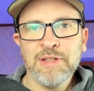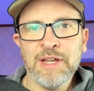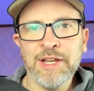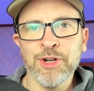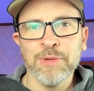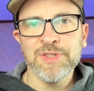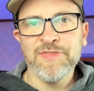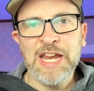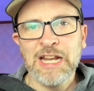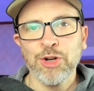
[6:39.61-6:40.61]
in terms of
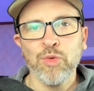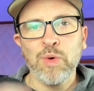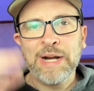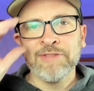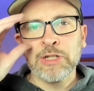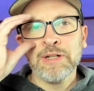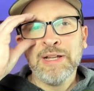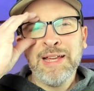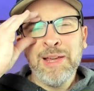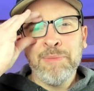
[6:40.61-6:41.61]
hitting or whatever,
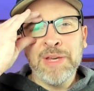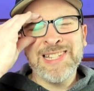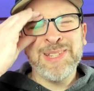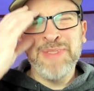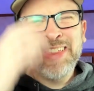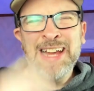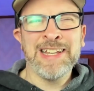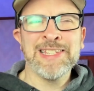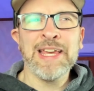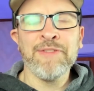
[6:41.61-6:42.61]
because to me that
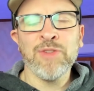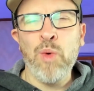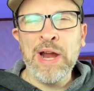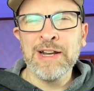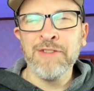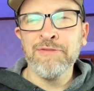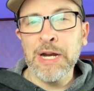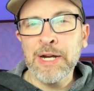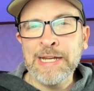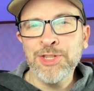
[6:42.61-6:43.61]
doesn't give quite enough
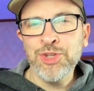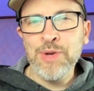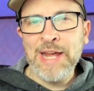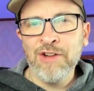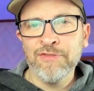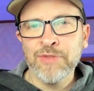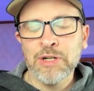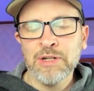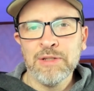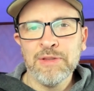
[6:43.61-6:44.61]
variance to account
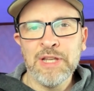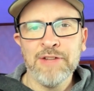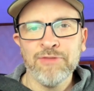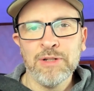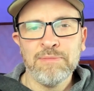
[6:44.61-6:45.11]
for the different